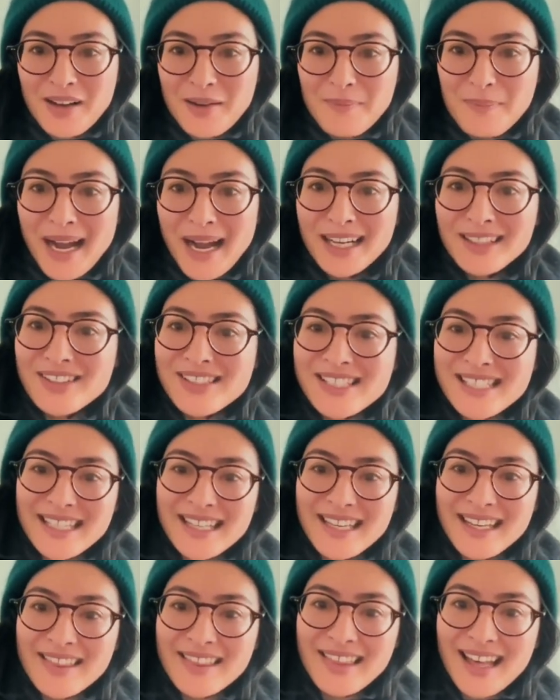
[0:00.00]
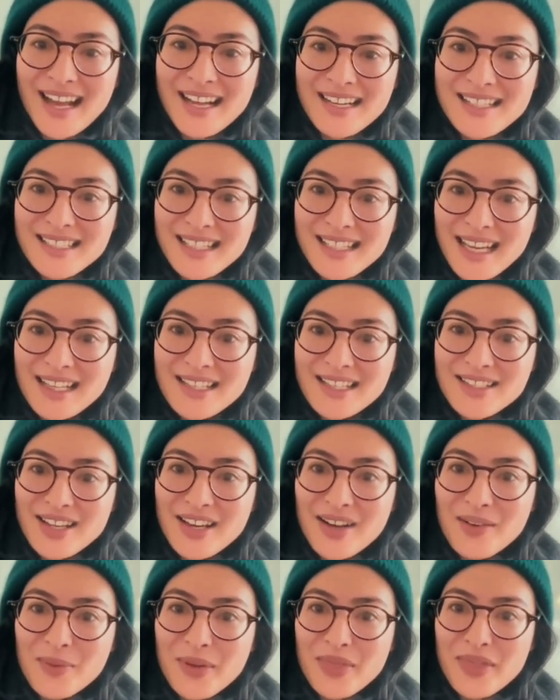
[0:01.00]
piloting that, and
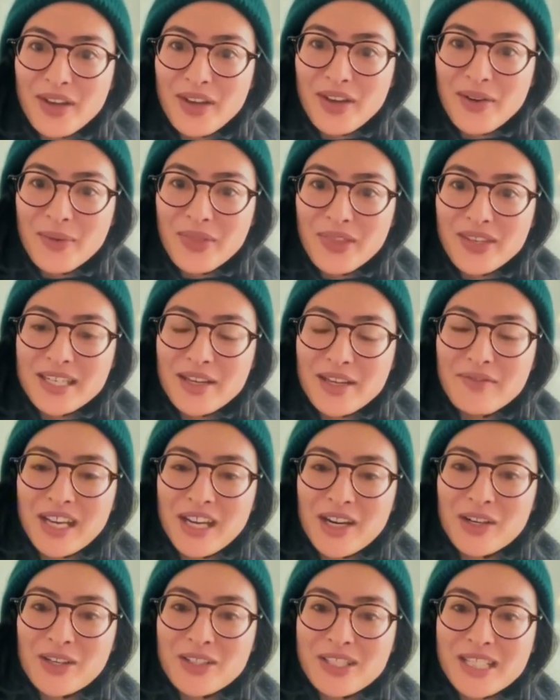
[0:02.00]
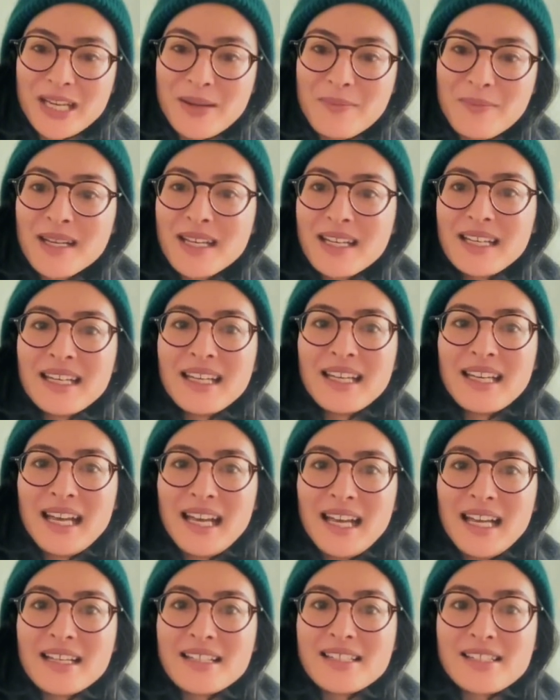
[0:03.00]
with the dev care team,
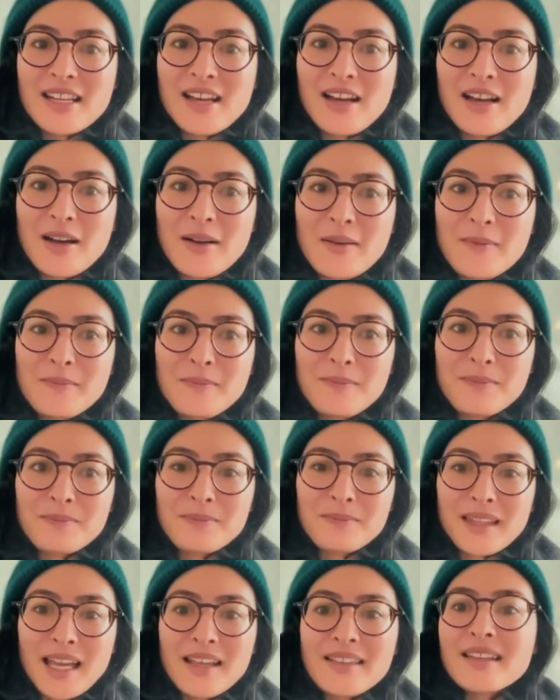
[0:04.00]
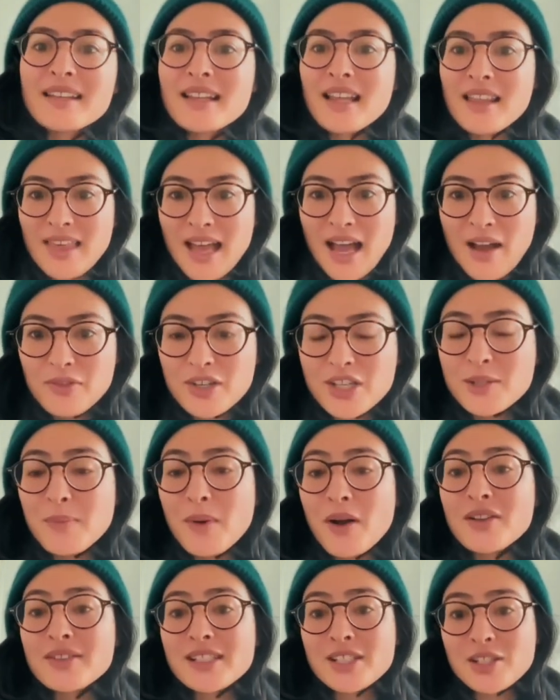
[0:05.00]
and I think that
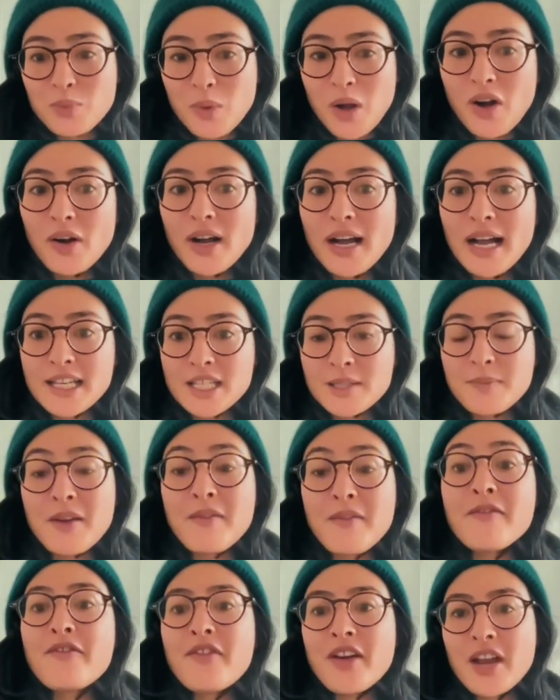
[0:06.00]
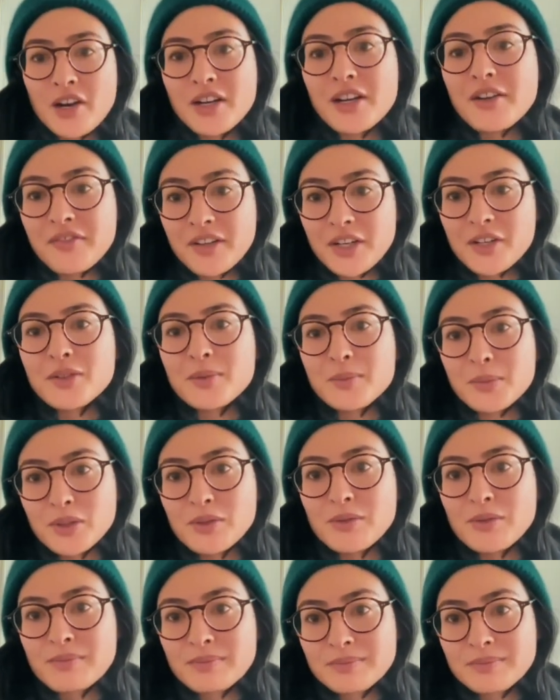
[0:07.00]
response as well has been very favorable.